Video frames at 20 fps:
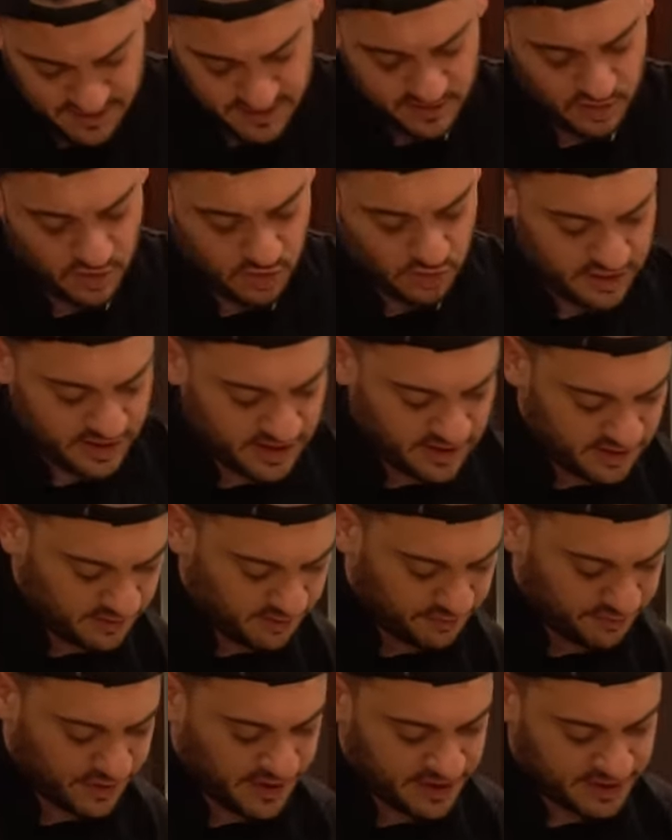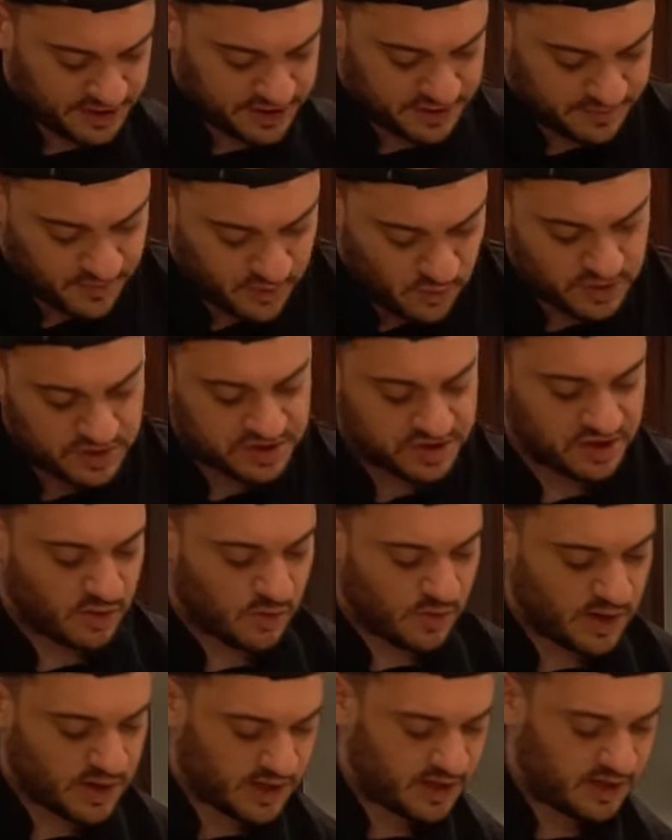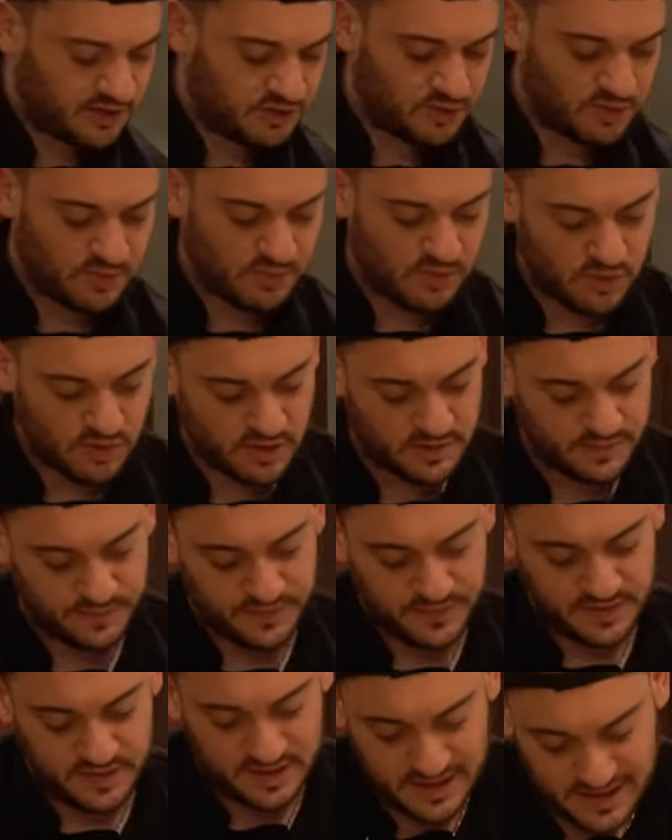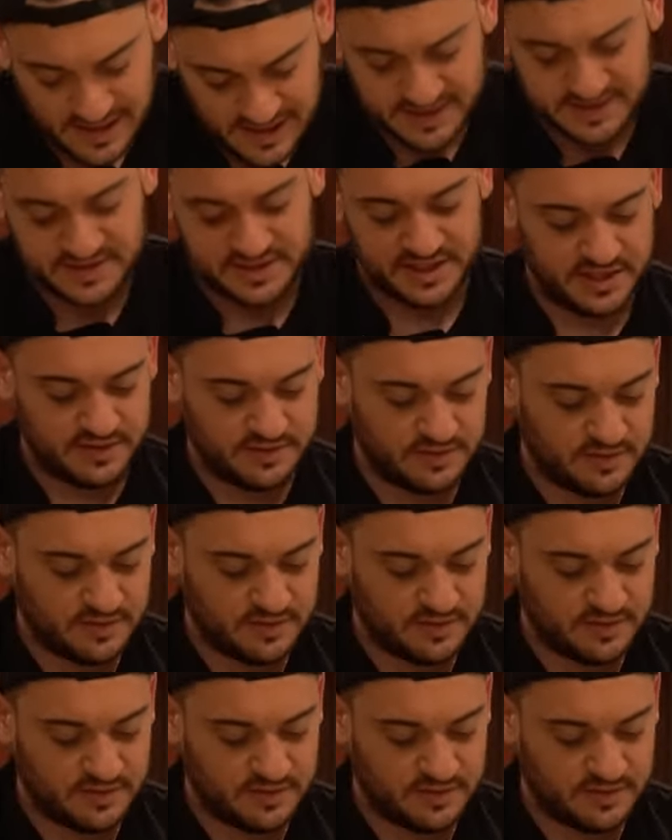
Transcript: cooling in the fridge. We're just gonna work it into a more easy